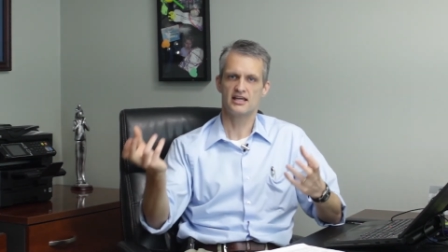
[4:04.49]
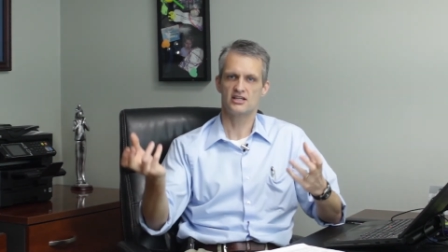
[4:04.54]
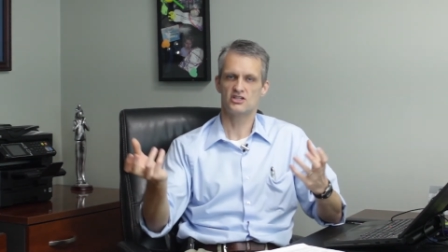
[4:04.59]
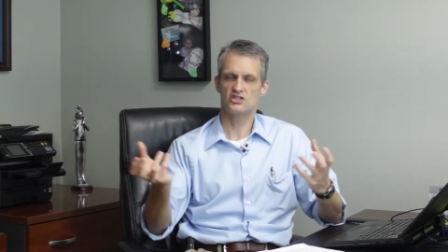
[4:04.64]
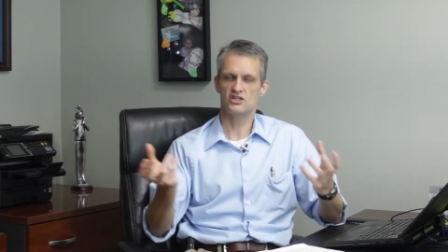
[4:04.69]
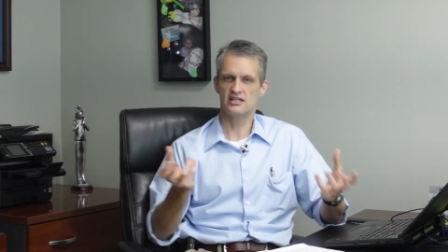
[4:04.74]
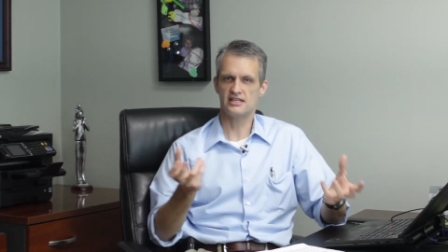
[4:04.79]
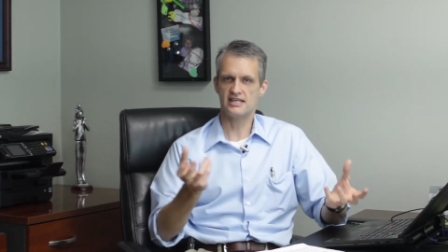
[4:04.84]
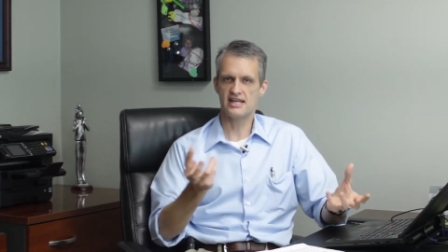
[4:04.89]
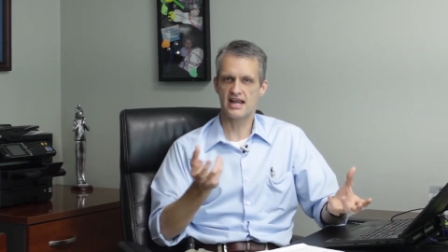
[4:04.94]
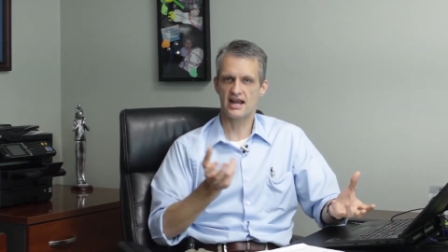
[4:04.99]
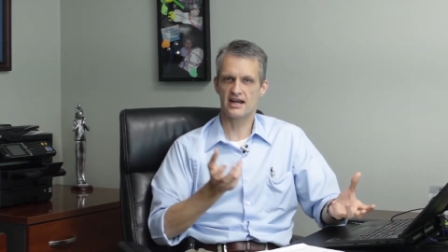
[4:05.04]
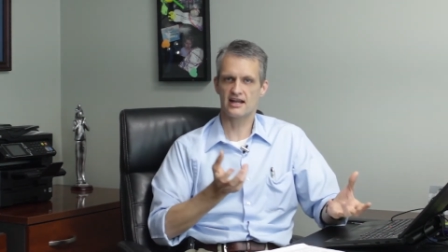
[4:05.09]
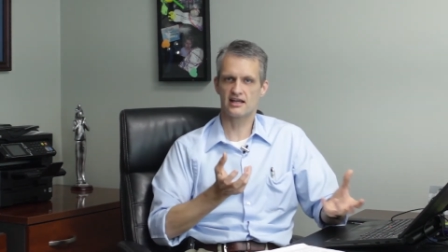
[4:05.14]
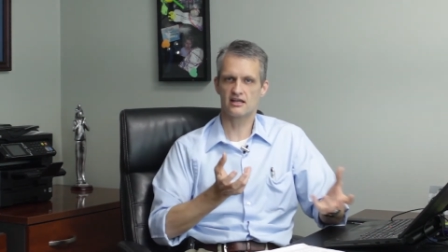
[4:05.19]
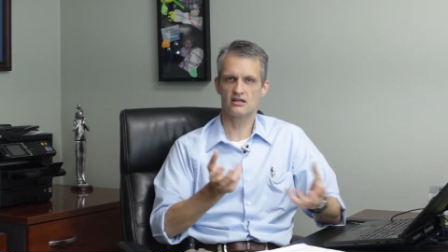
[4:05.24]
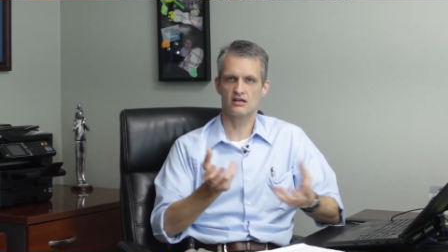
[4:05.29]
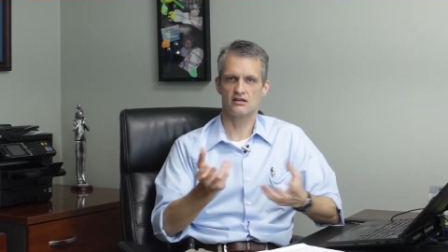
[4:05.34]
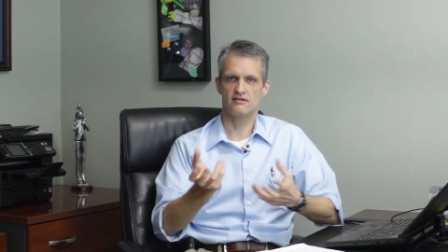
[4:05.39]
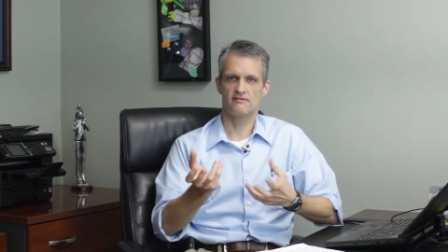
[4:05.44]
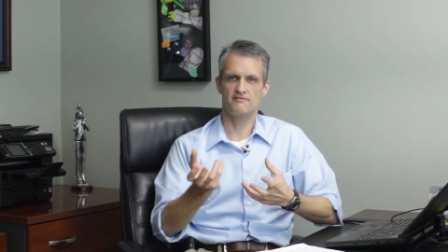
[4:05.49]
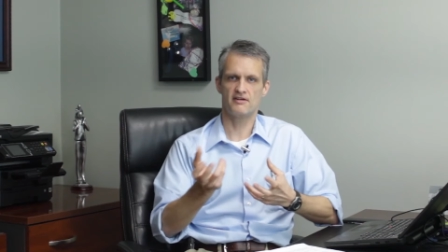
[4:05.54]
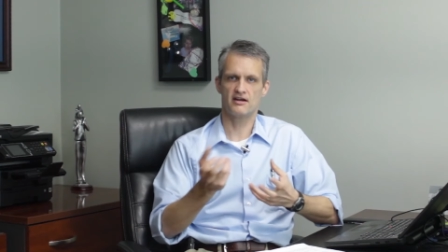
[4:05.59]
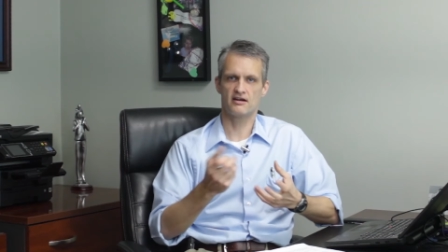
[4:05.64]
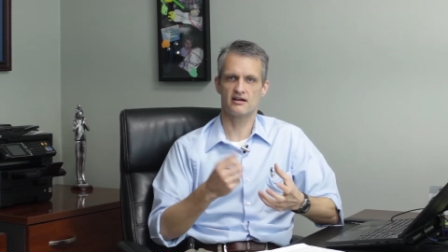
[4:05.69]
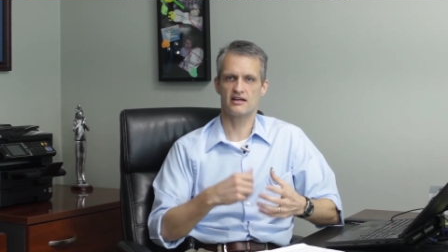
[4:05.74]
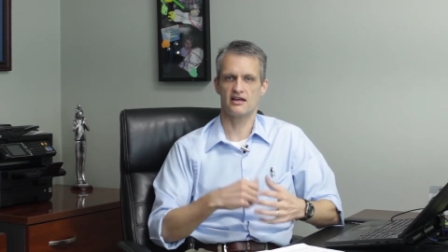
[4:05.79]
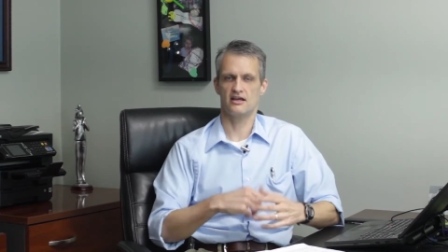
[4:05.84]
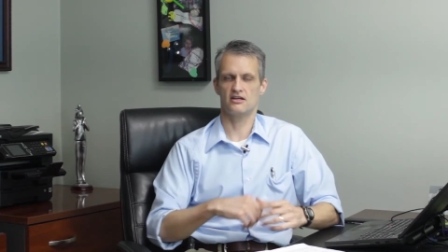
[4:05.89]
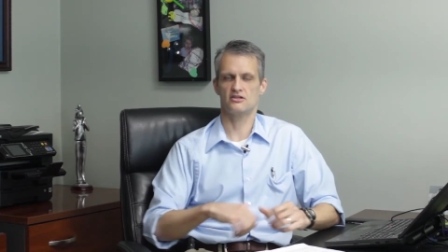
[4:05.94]
genetic
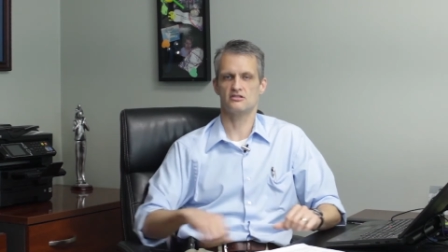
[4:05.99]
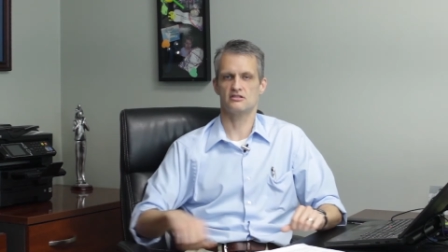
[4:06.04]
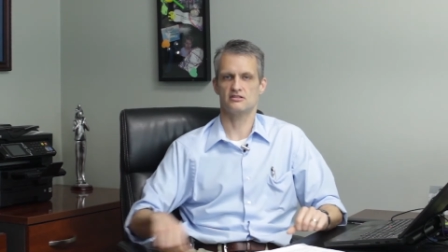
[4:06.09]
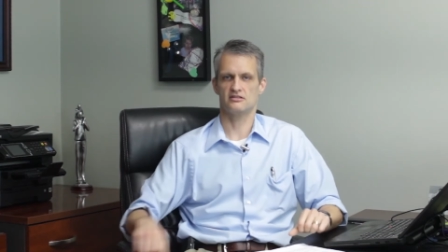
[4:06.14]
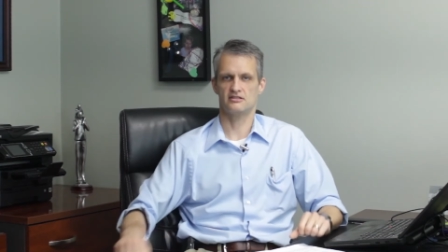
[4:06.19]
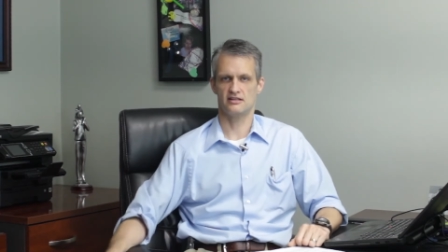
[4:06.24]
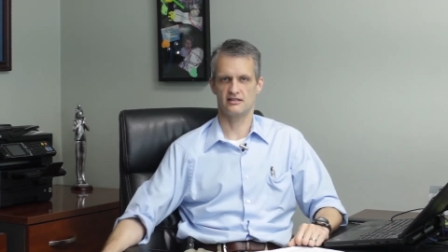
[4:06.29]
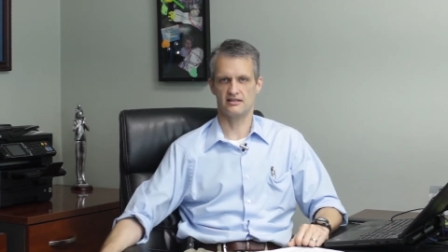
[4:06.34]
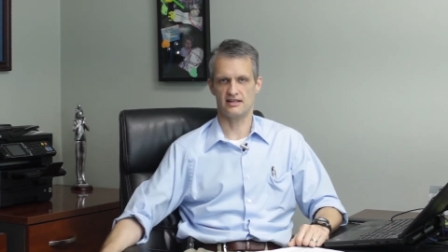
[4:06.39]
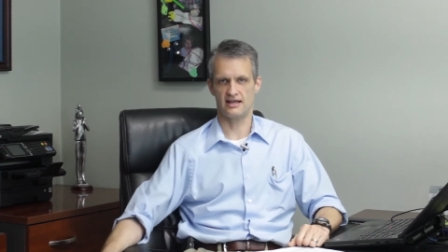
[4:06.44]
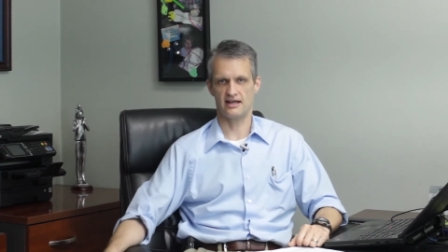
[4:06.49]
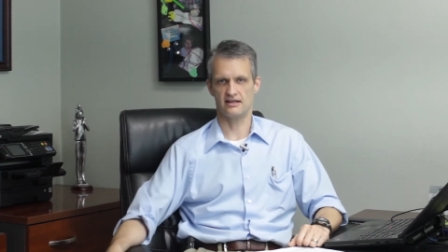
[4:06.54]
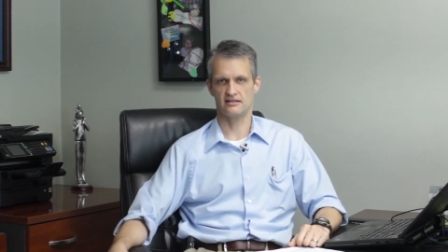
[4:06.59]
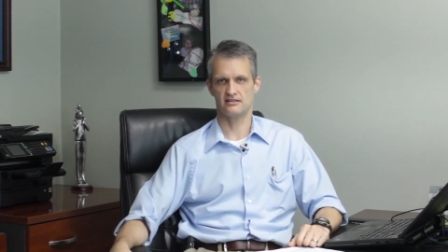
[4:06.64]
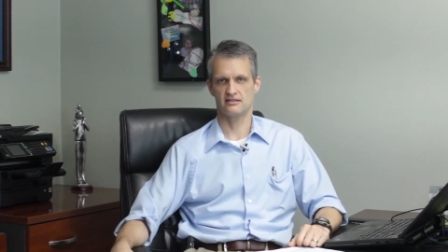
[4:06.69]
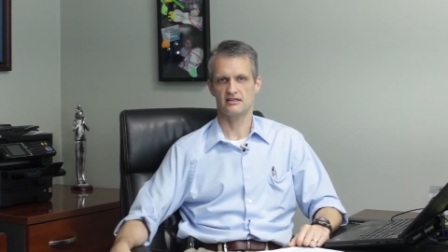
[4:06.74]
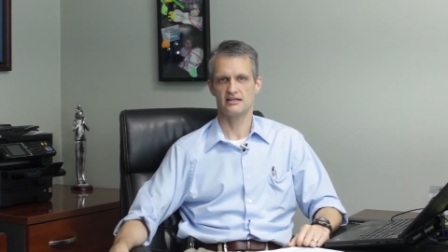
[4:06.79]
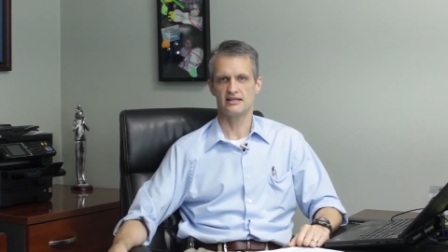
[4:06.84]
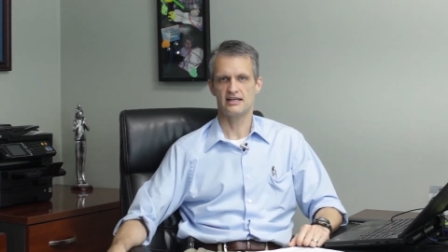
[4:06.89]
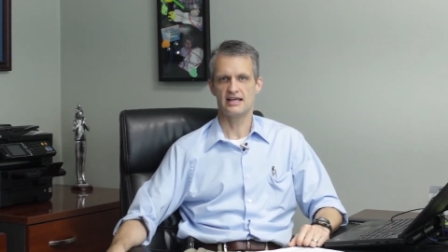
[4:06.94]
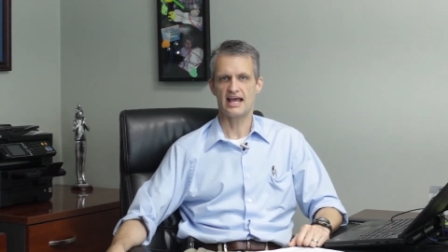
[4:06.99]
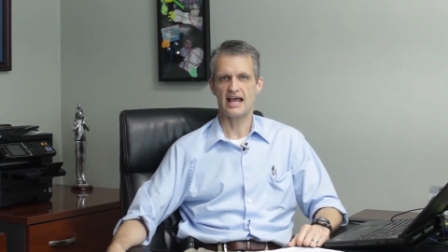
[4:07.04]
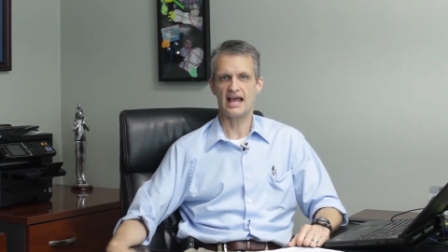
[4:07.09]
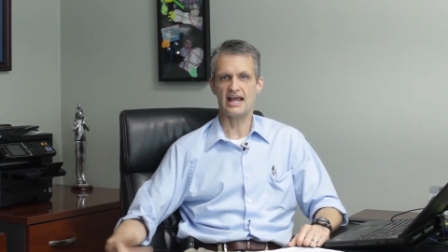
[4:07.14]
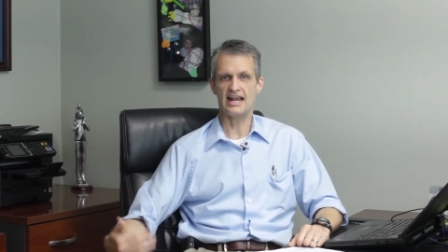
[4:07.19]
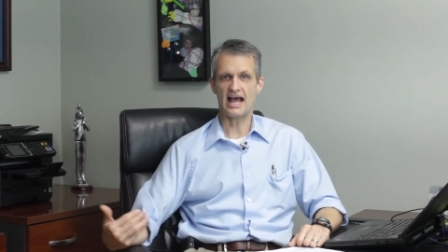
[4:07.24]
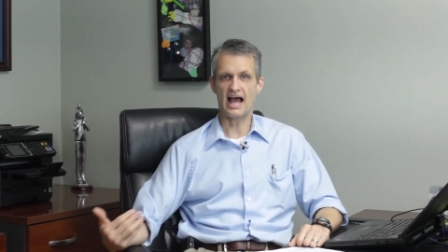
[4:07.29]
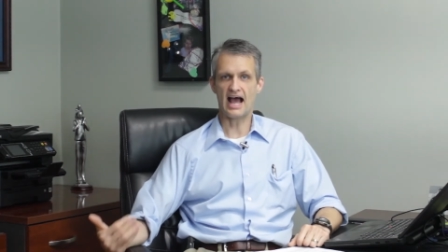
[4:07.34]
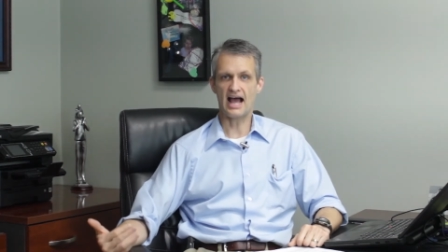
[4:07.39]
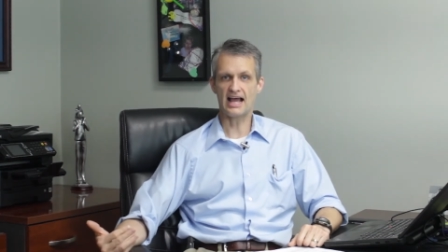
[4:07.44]
variations in that,
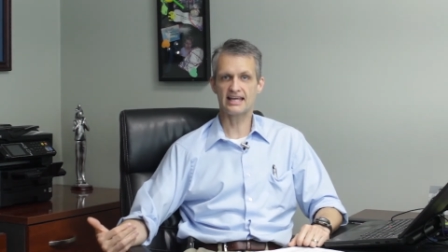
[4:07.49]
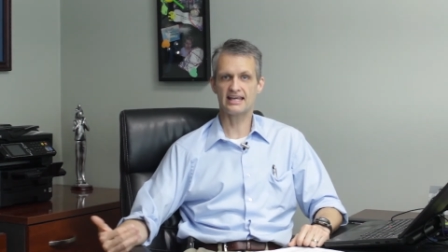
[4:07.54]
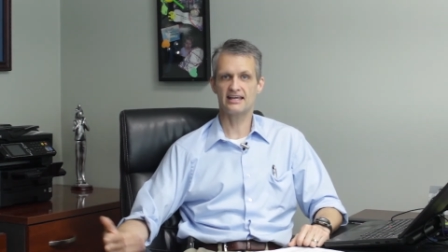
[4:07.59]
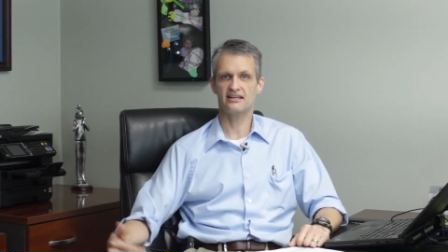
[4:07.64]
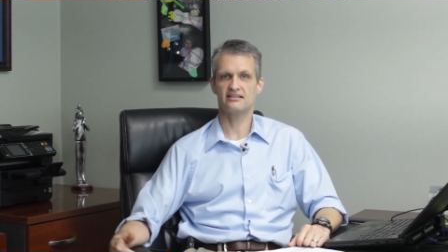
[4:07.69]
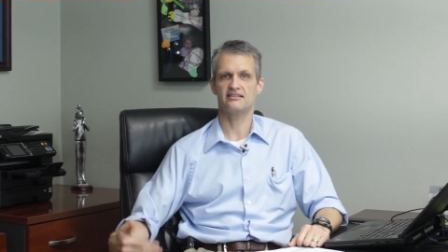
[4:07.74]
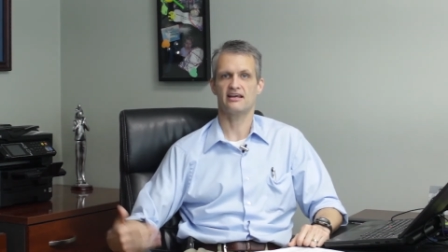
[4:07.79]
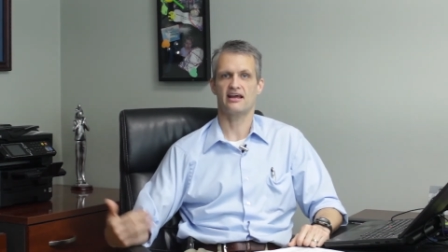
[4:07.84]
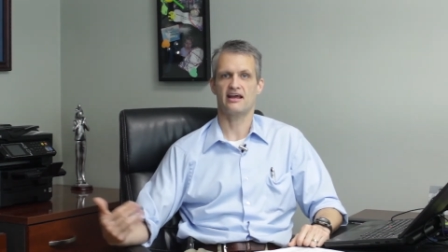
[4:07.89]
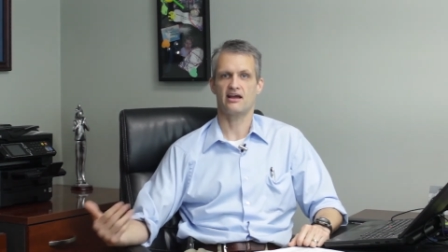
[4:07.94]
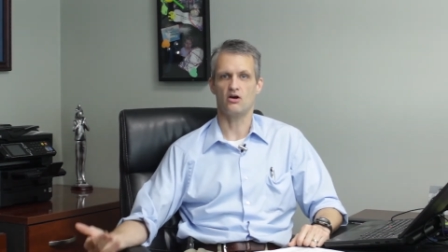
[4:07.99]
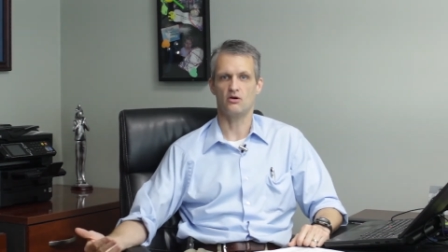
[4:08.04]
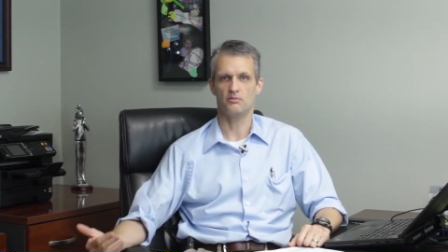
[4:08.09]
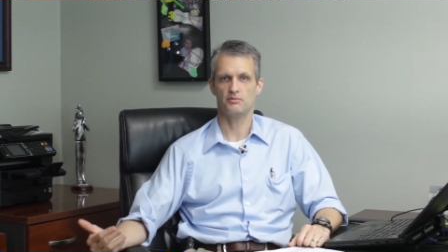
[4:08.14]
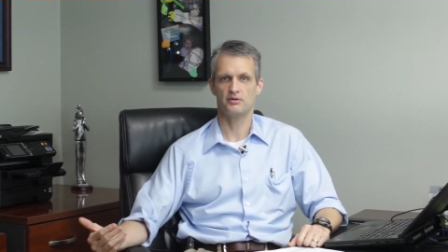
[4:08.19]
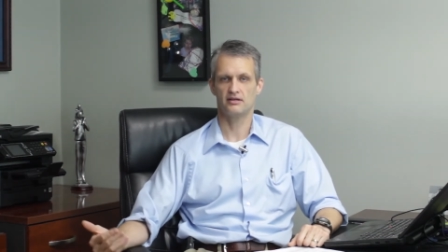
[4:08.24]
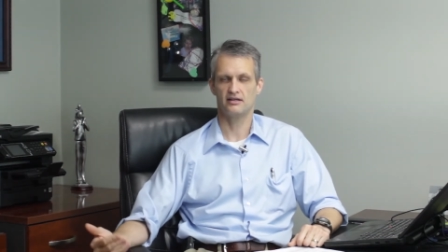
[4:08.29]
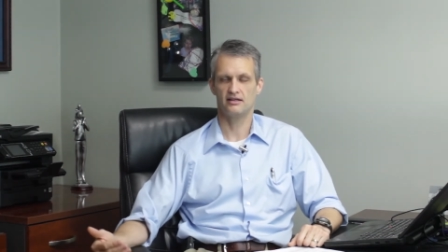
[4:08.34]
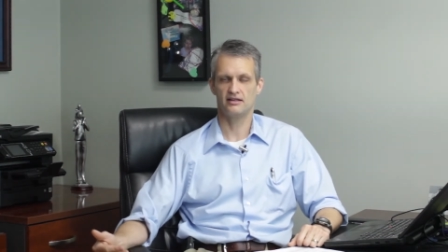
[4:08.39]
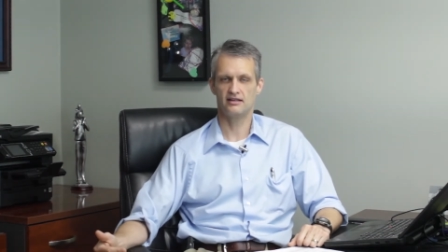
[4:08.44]
and I get to help.